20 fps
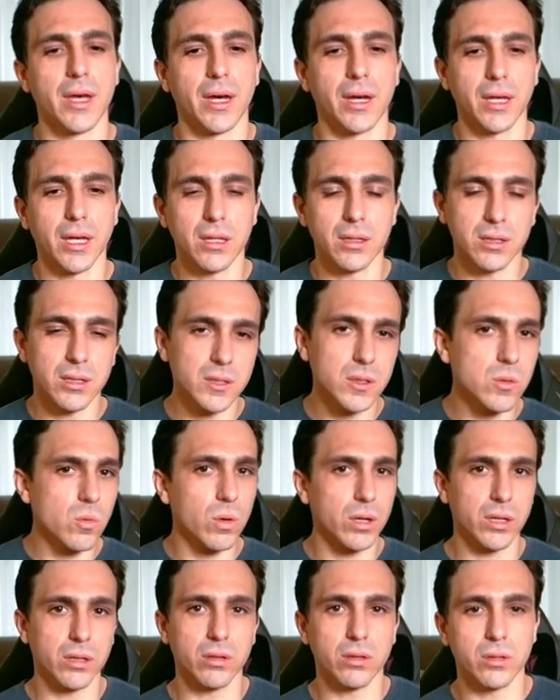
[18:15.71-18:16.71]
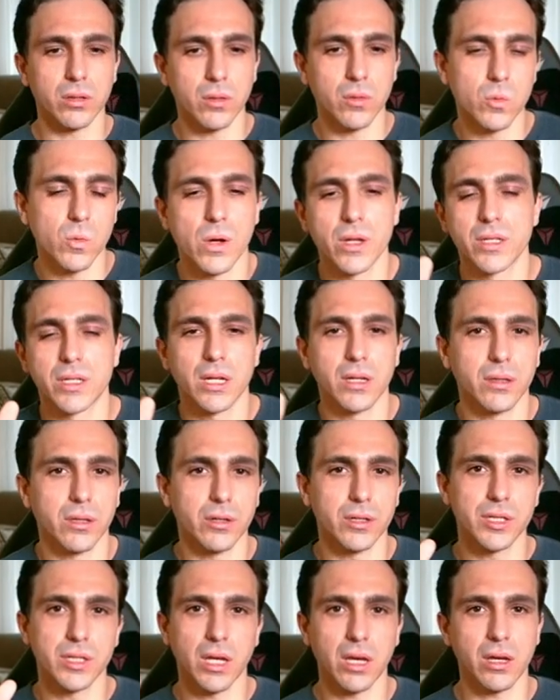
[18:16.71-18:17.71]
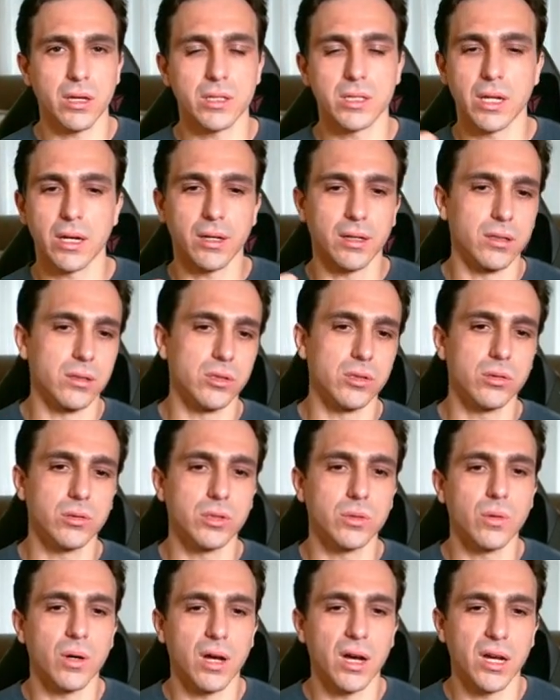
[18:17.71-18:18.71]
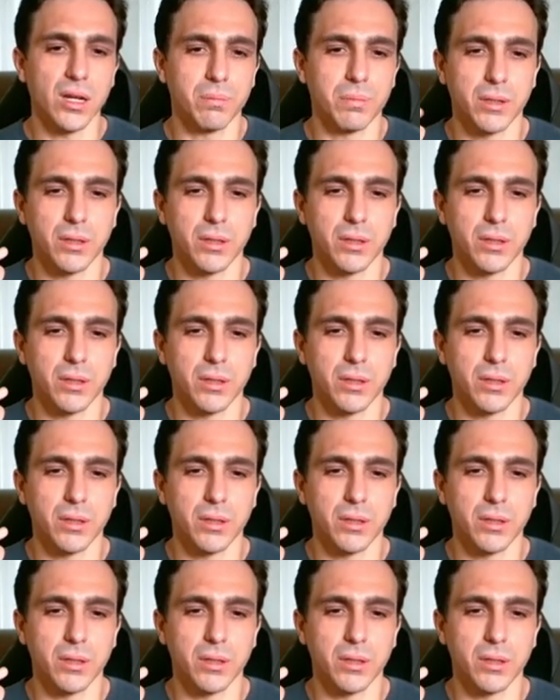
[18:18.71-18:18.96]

Again, this is one of the ones that they're saying is not going to do too hot,